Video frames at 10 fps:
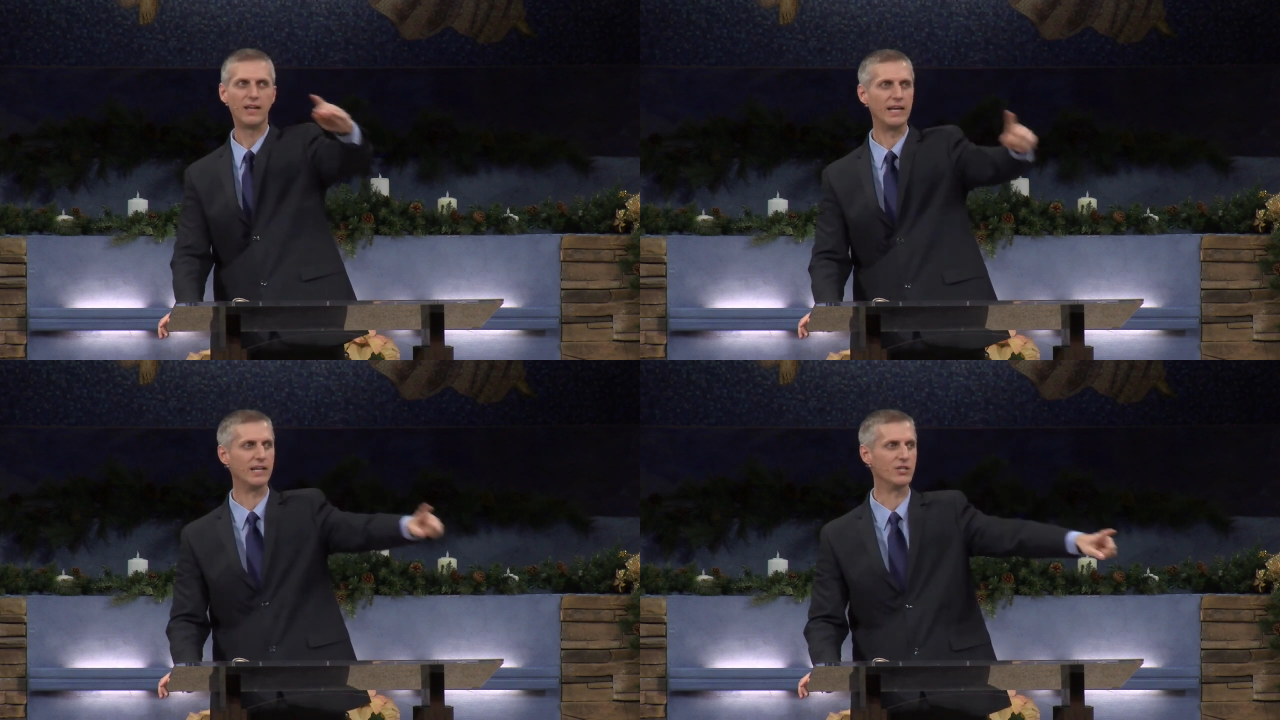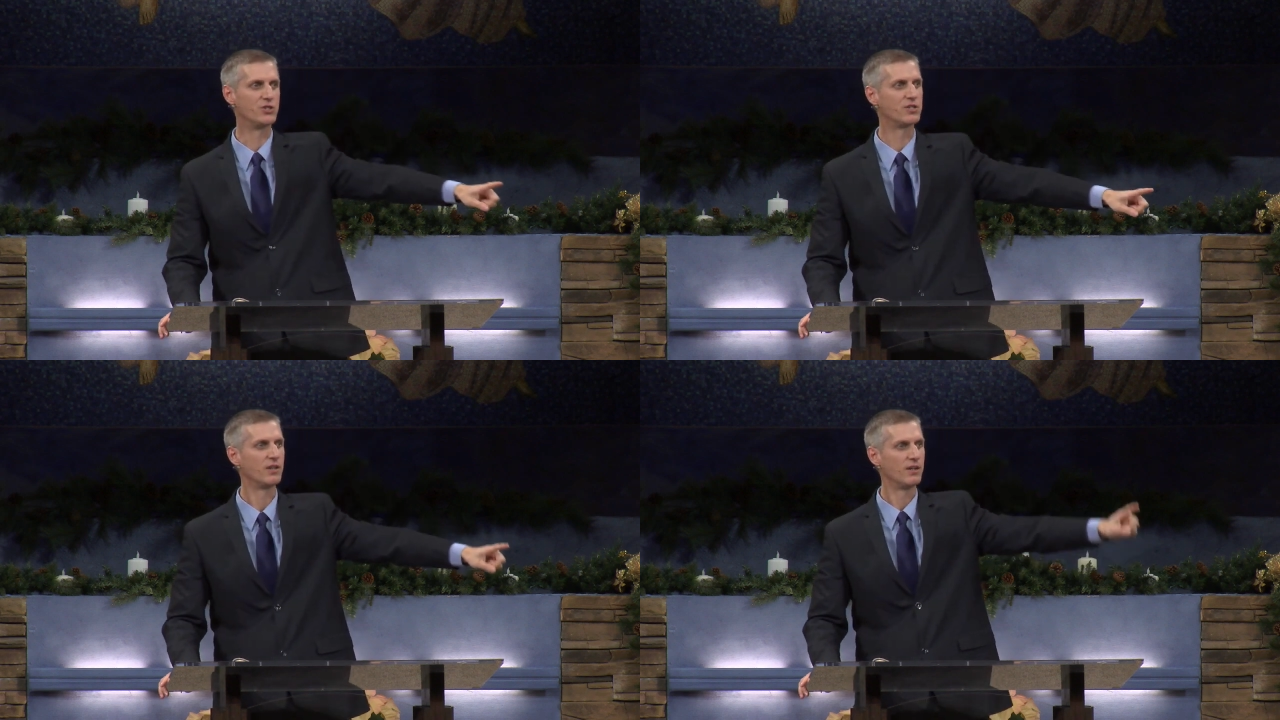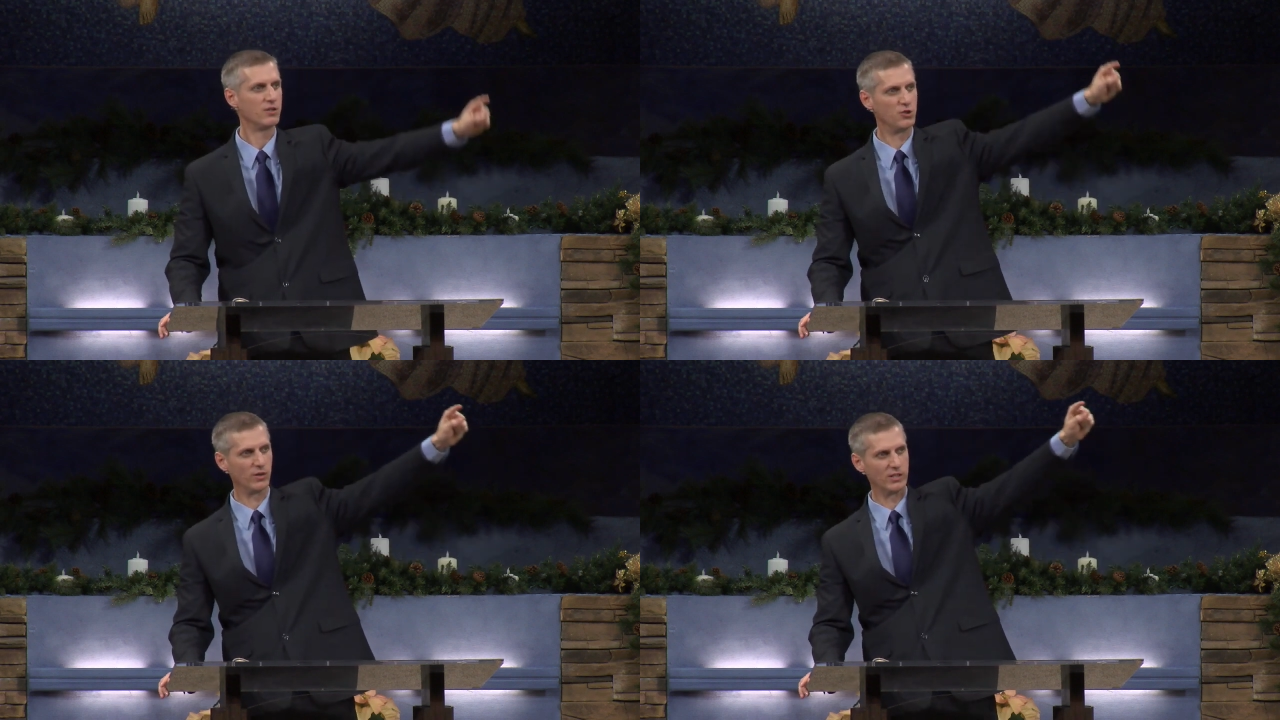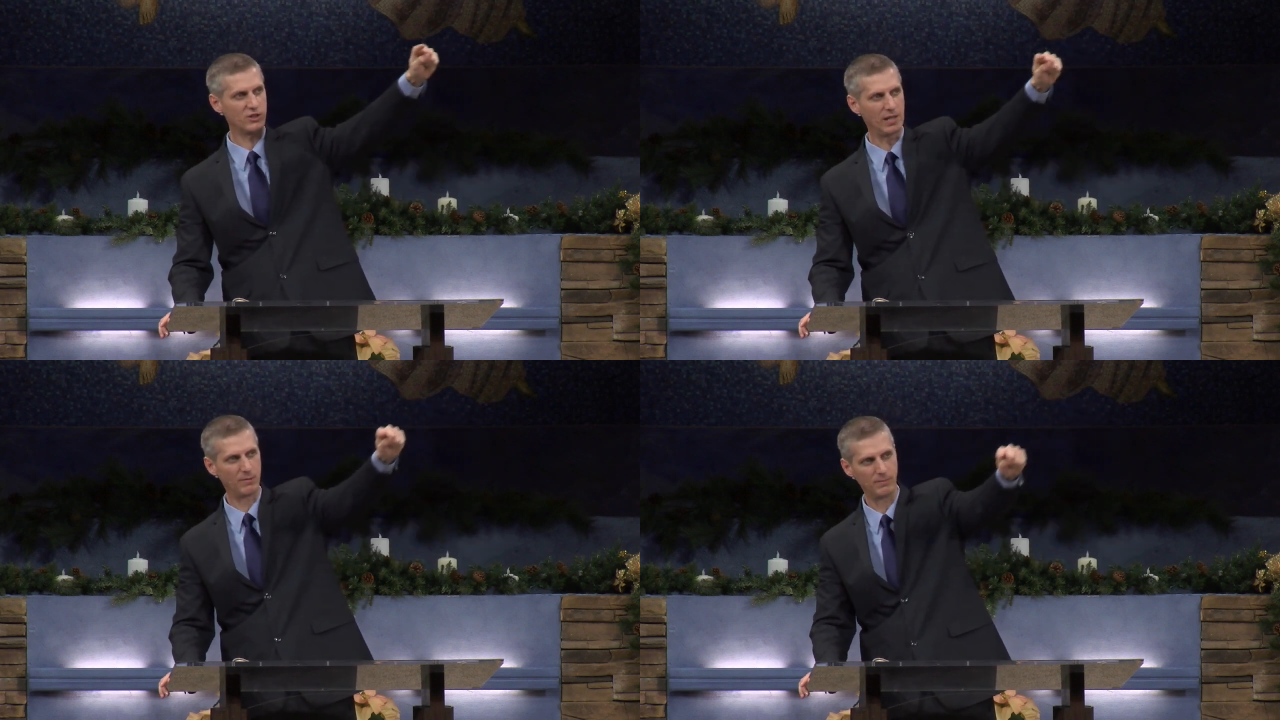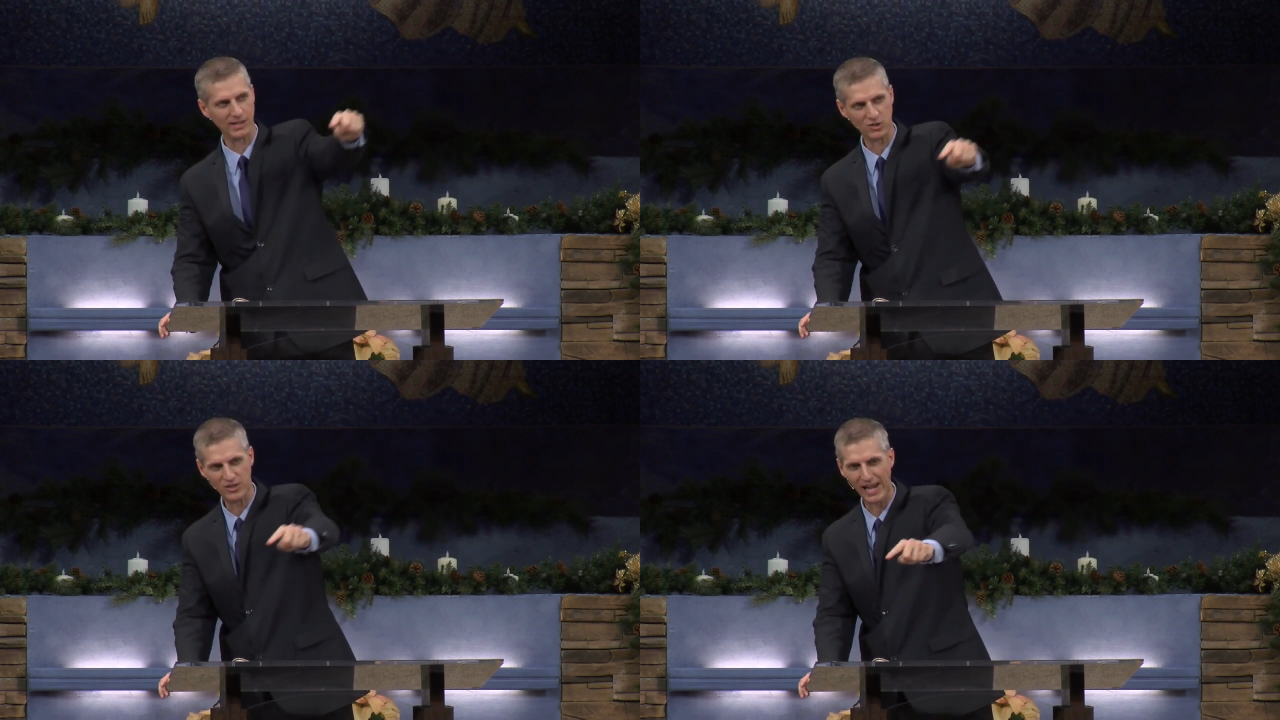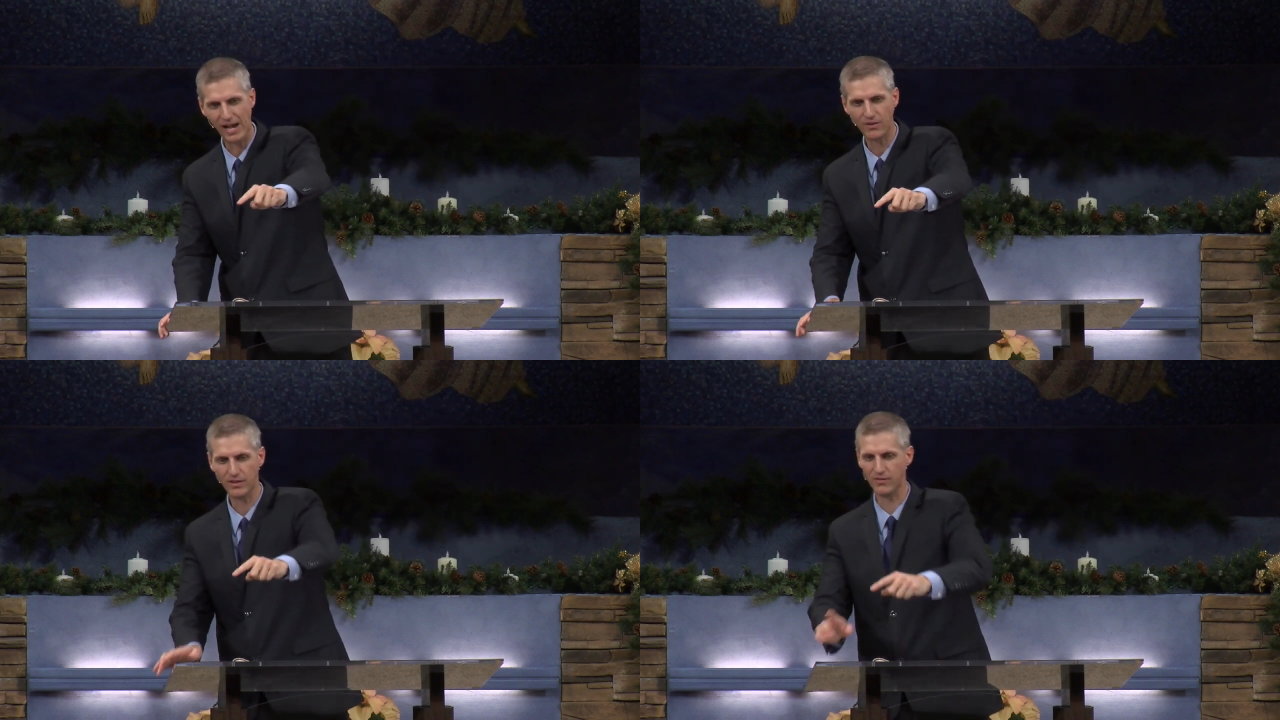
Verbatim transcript: it is during the summer months down,